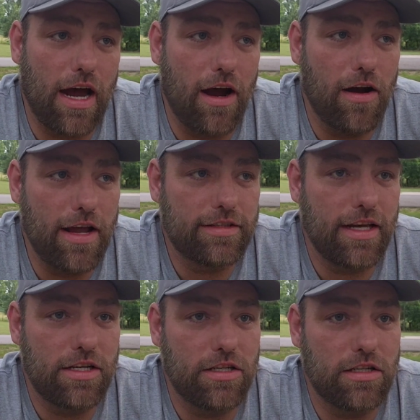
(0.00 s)
IRS
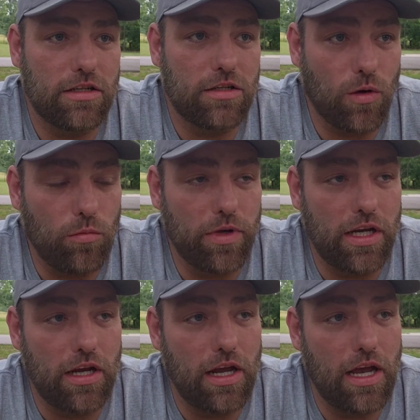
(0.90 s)
agent told me